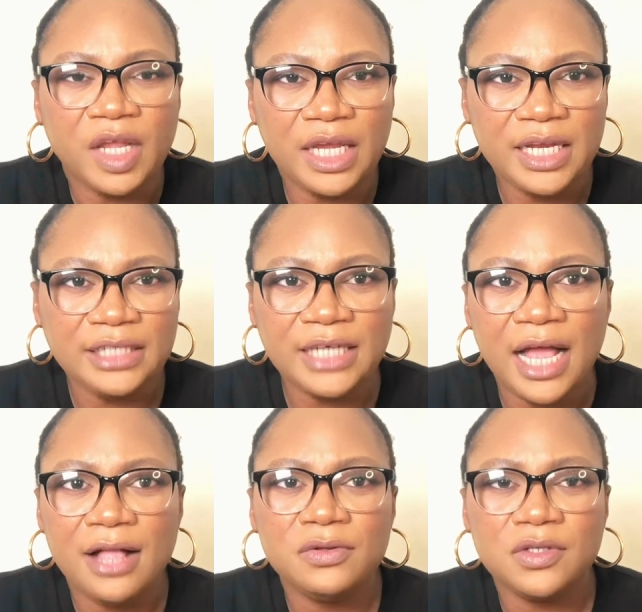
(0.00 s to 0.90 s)
inner
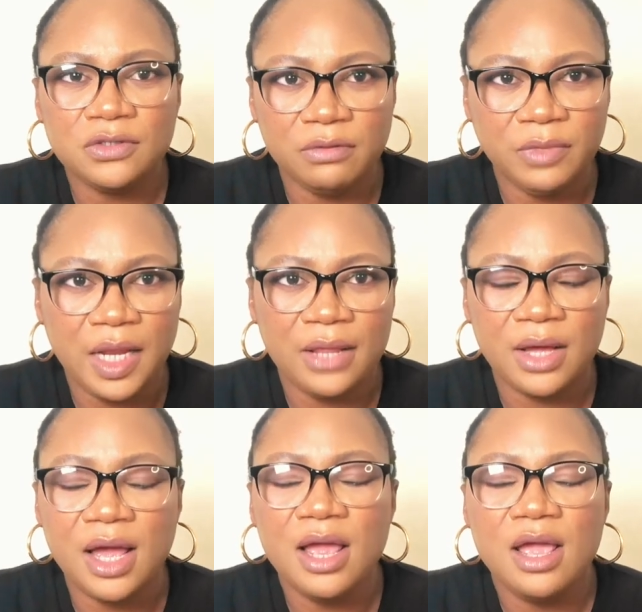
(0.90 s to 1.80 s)
child or something like
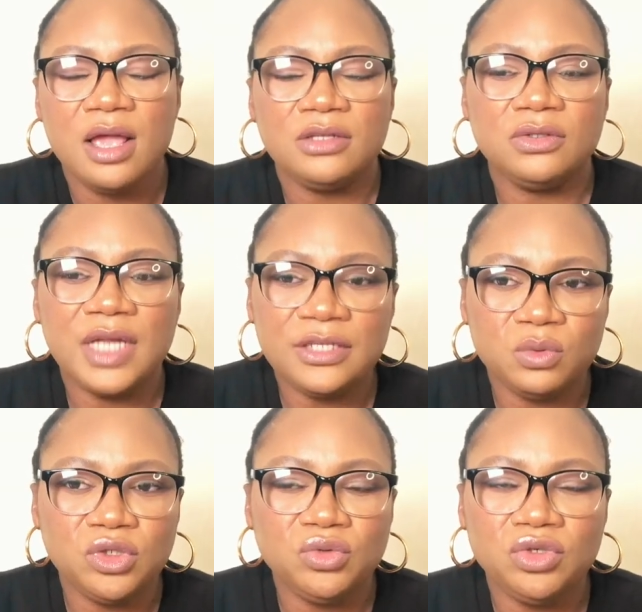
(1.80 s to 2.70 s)
that. So that's
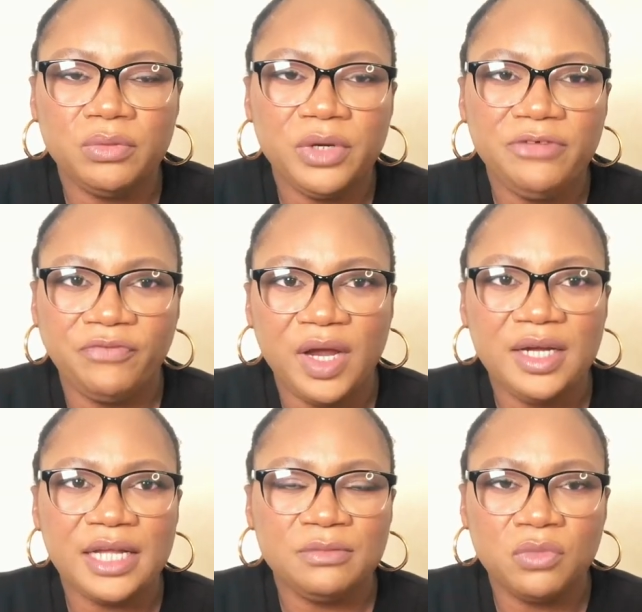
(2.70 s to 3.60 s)
what you'd normally find
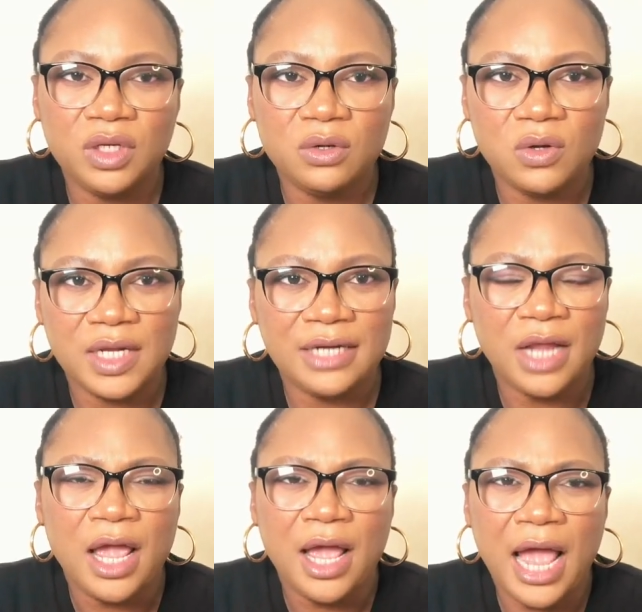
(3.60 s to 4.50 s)
at Molly Goddard.
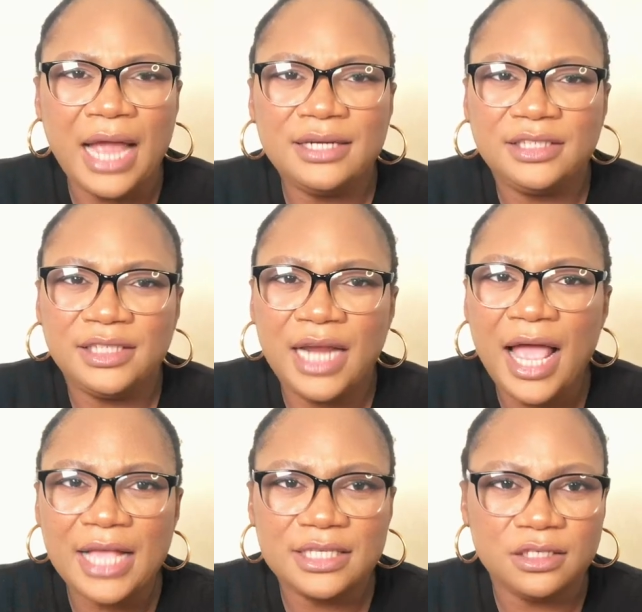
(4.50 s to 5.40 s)
And she
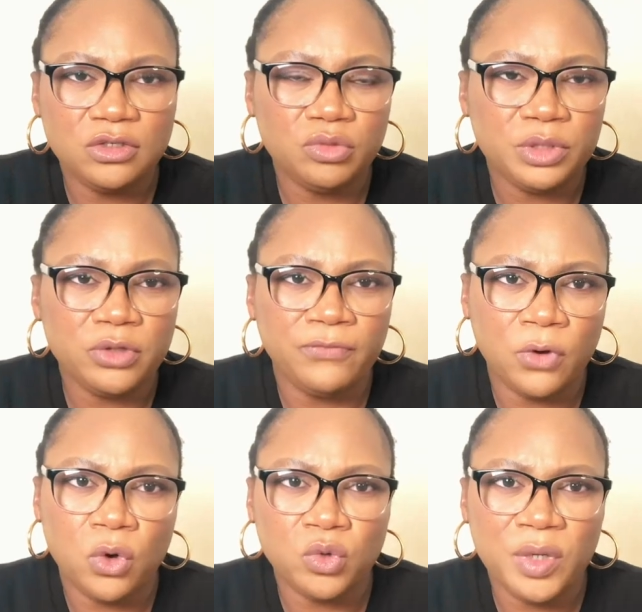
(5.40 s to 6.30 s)
has a little bit of
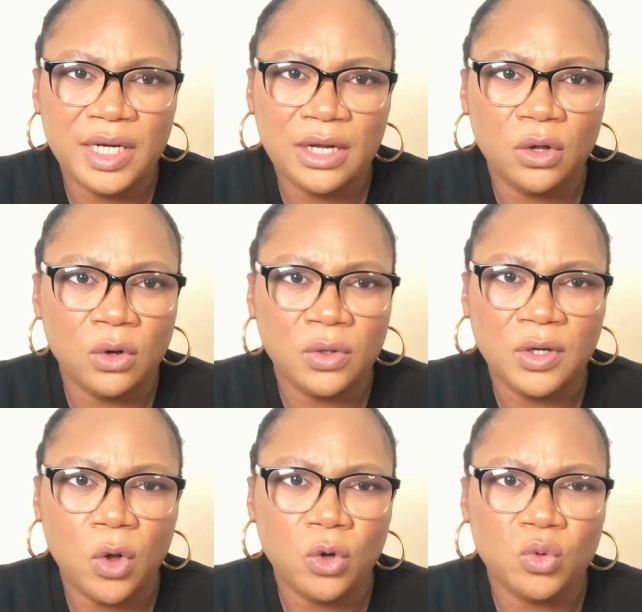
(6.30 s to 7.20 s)

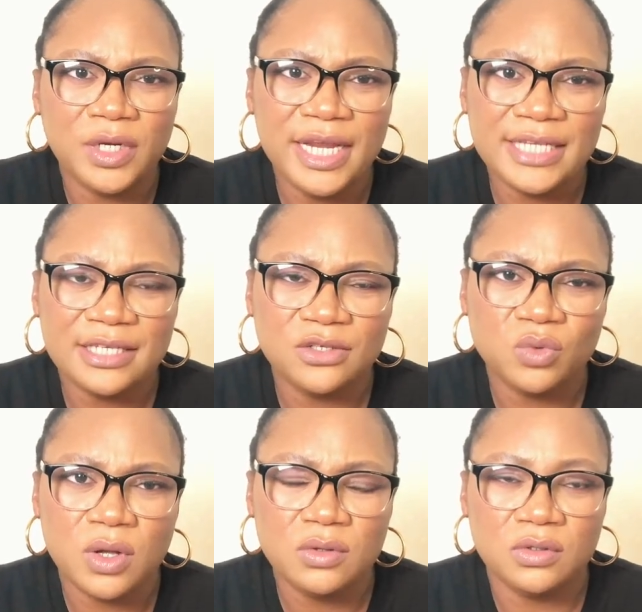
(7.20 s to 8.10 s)
awkwardness as
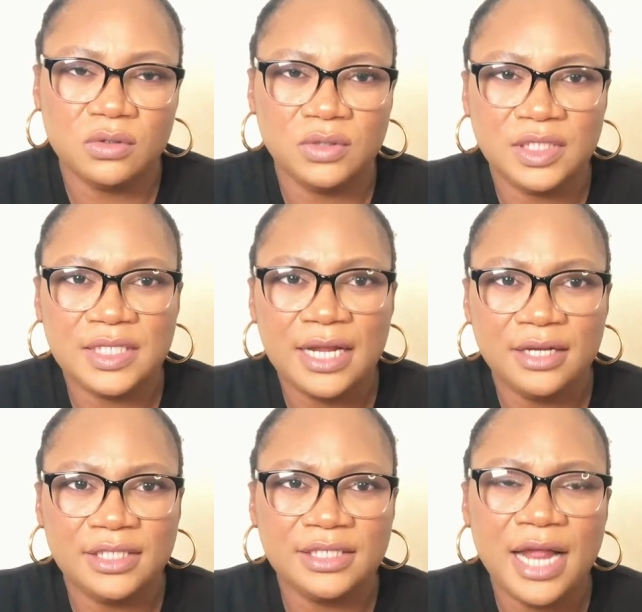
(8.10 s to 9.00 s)
well. So she's
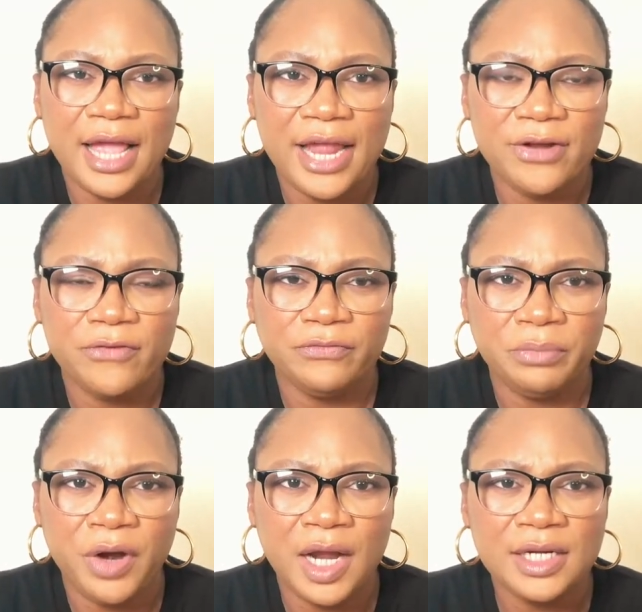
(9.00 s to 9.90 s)
that kind of
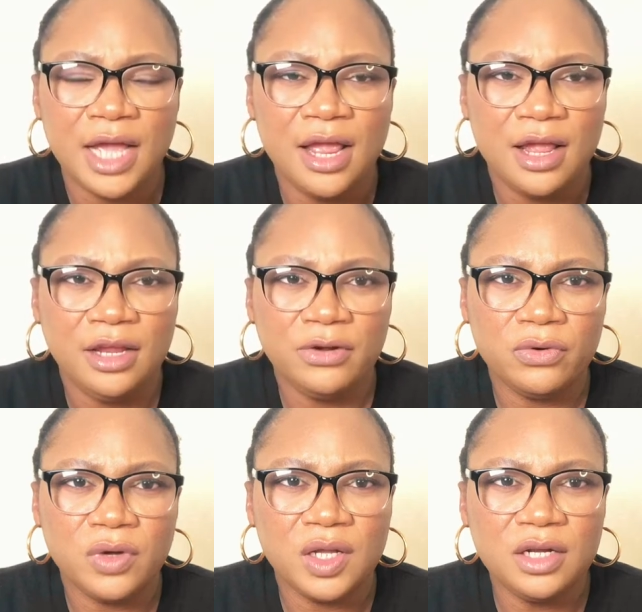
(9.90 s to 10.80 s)
brand, you
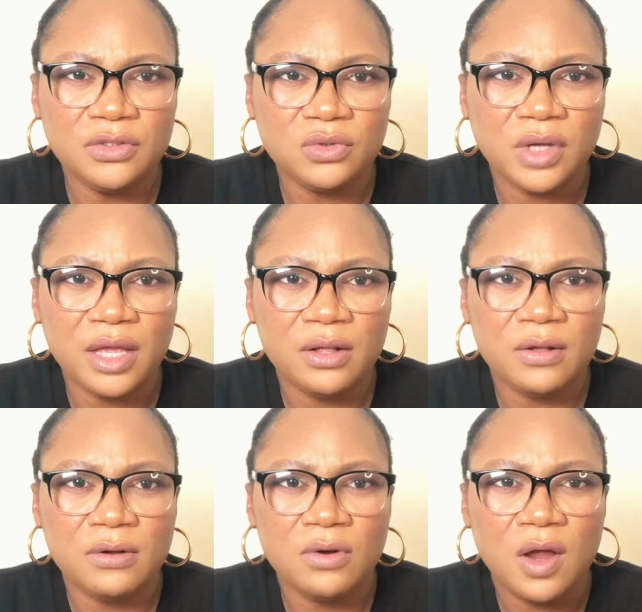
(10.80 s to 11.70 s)
know, a little
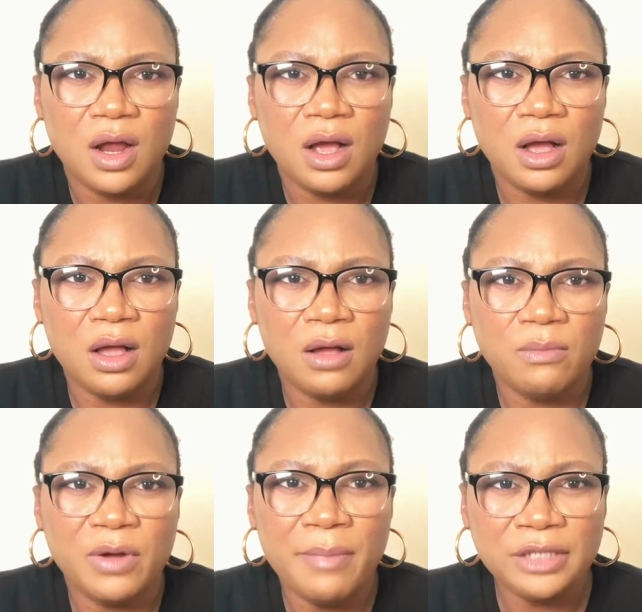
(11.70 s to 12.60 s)
girl,
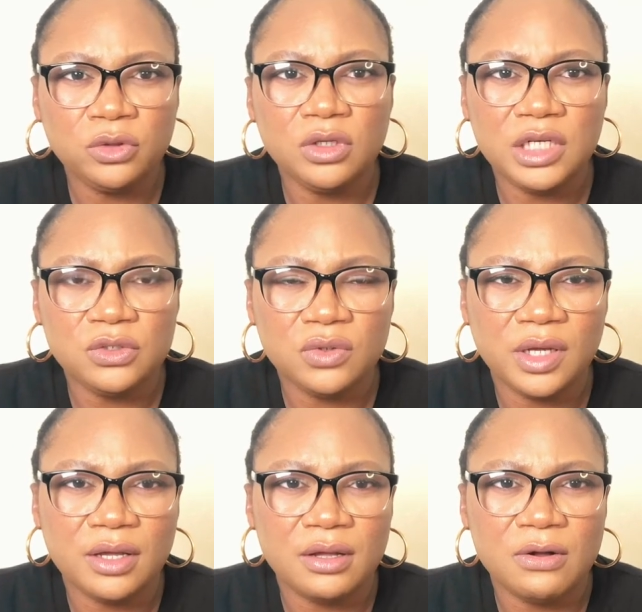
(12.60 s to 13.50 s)
a matured little
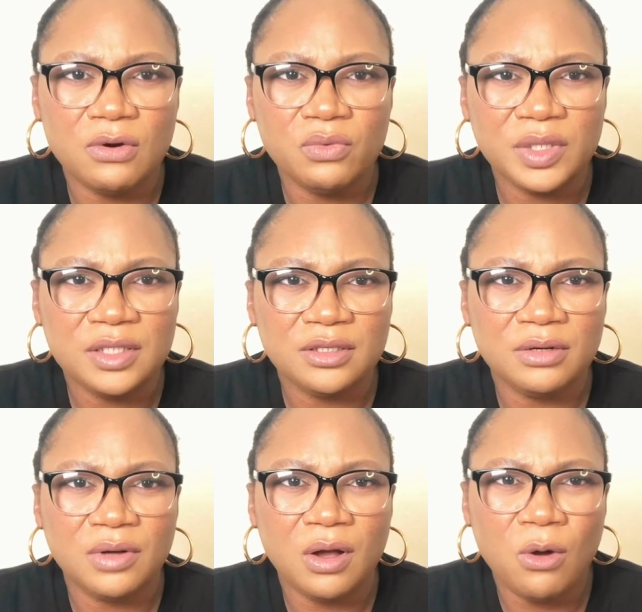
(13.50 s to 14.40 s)
girl with
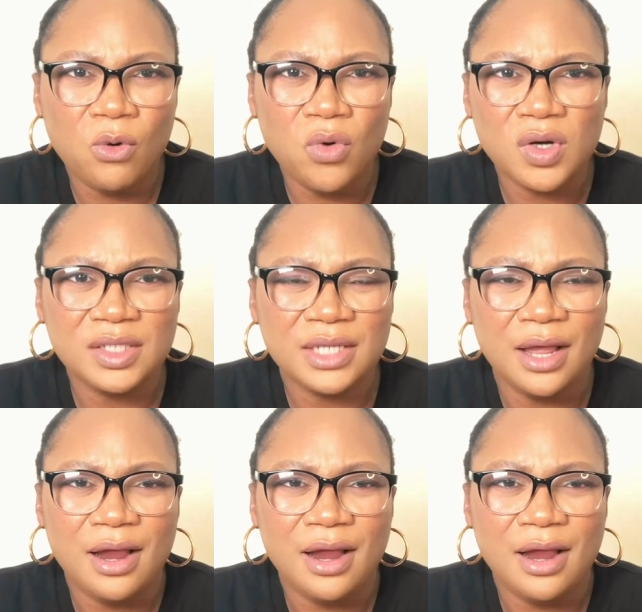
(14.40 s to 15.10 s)
awkward